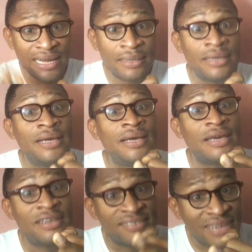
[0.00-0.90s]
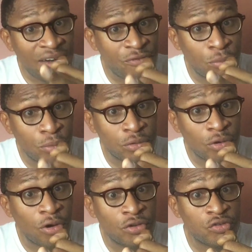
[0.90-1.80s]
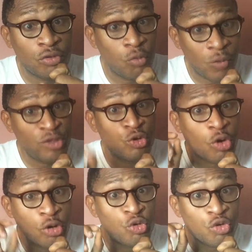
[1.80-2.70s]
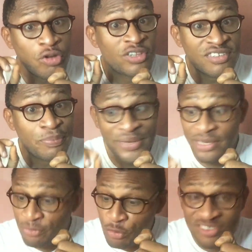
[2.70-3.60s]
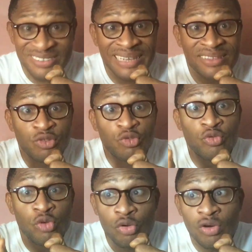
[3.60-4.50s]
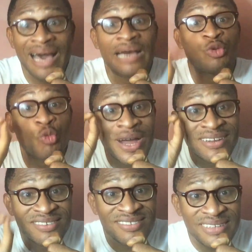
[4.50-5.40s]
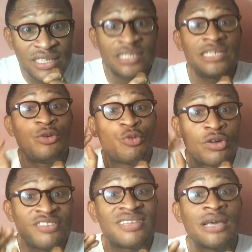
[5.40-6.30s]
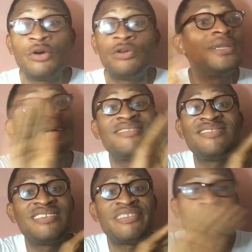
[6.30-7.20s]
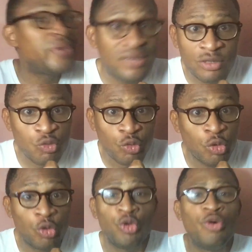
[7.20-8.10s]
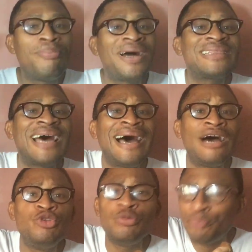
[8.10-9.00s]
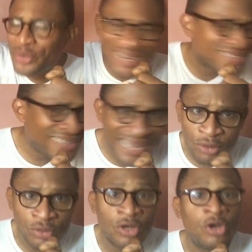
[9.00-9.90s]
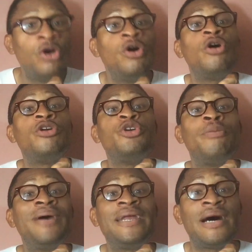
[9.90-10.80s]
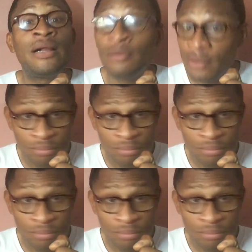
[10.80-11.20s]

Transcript: then a servo motor also, when you control the speed, if you set it to go at 1 stitch in 1 second, that is the speed it will go. No matter how you press down on your pedal,